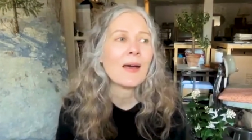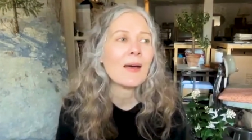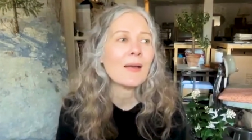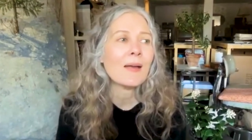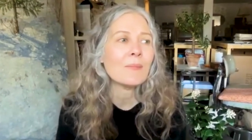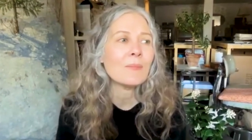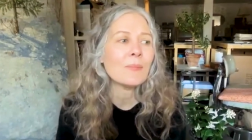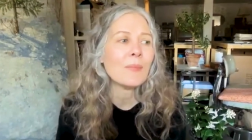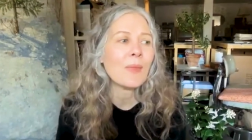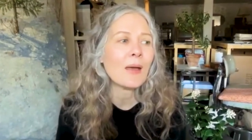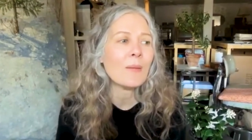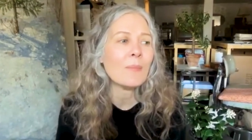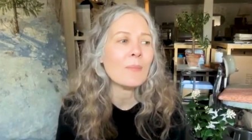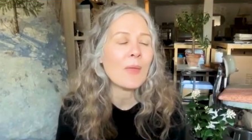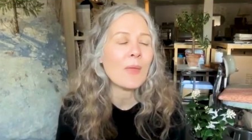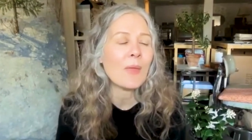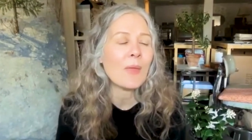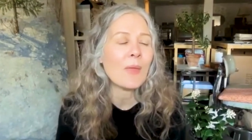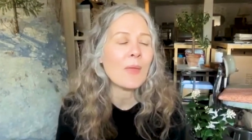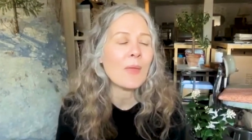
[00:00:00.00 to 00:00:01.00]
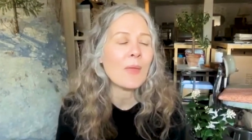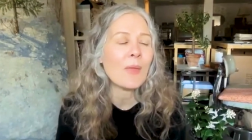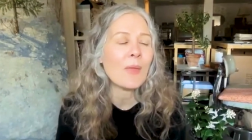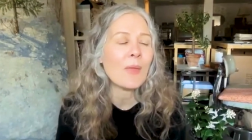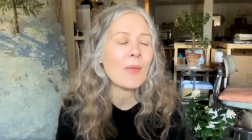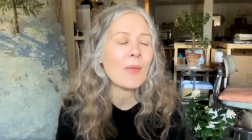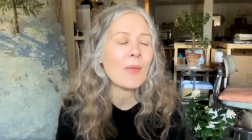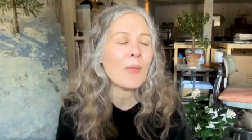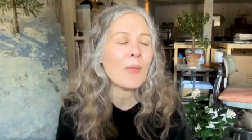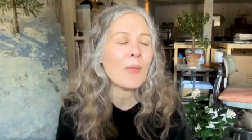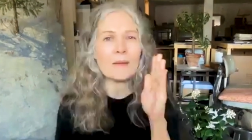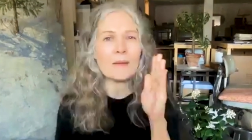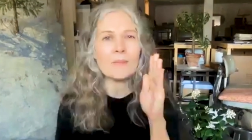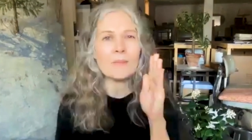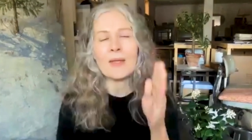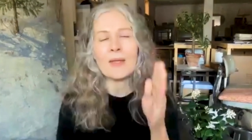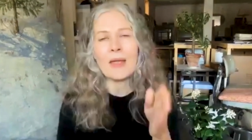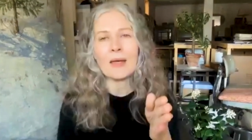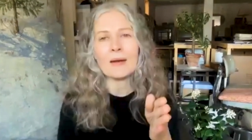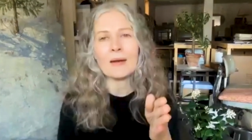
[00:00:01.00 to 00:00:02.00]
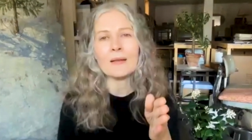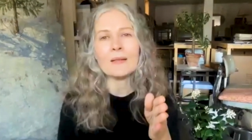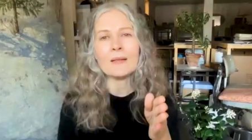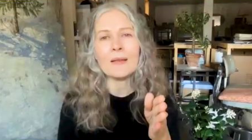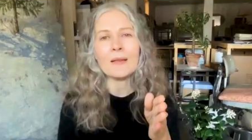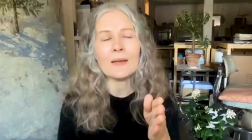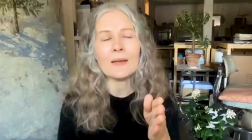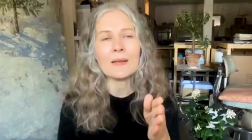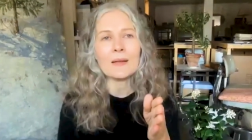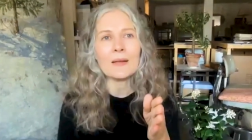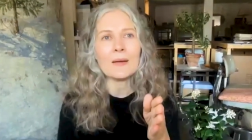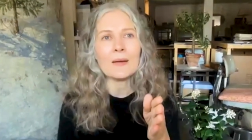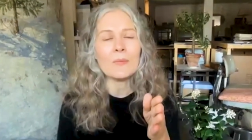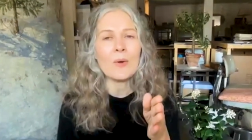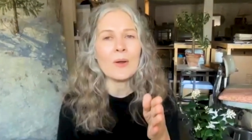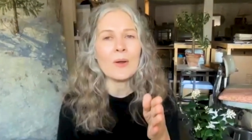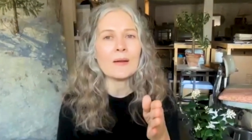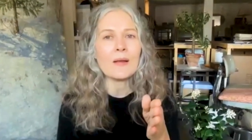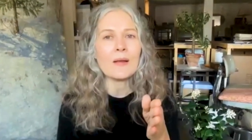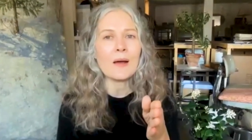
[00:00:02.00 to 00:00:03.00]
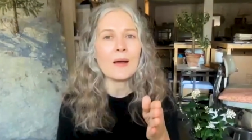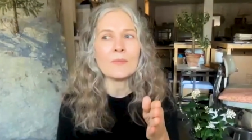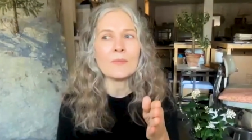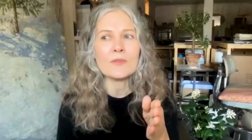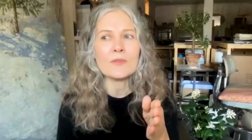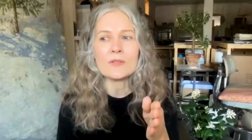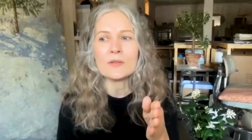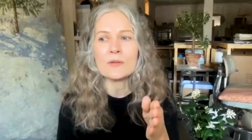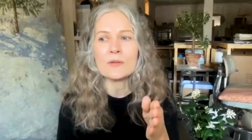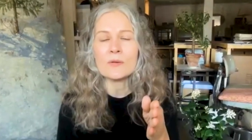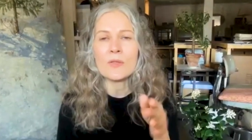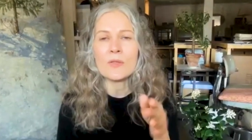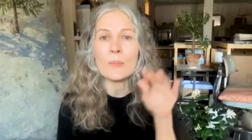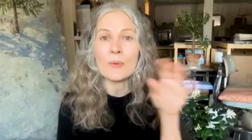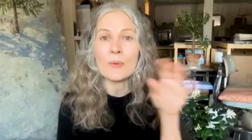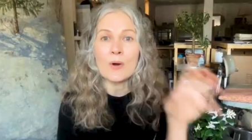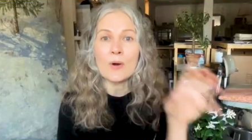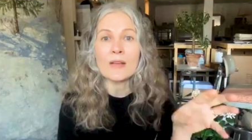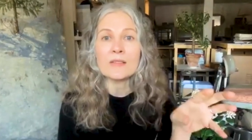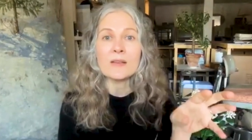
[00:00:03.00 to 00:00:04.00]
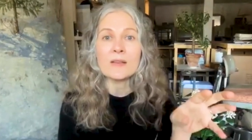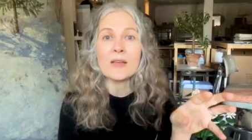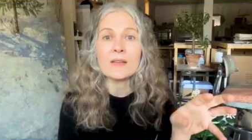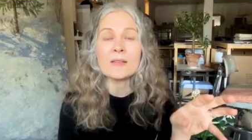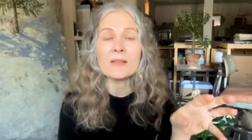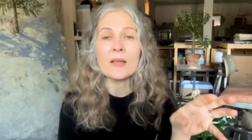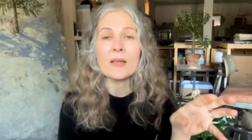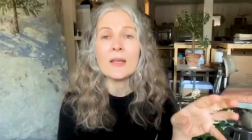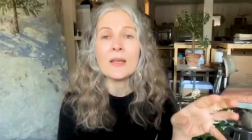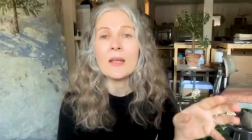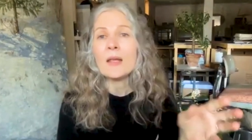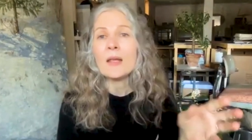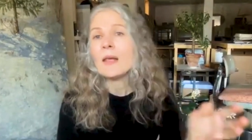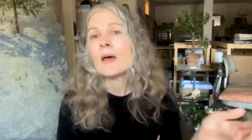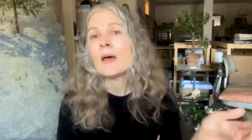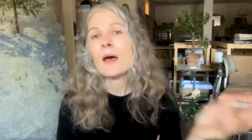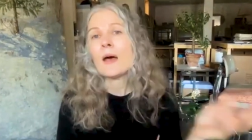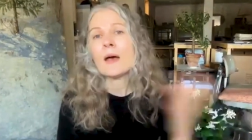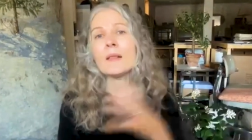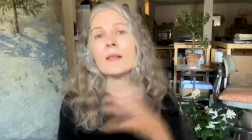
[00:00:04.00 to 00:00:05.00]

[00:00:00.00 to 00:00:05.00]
i'm i'm not as maybe analytic when it comes to the process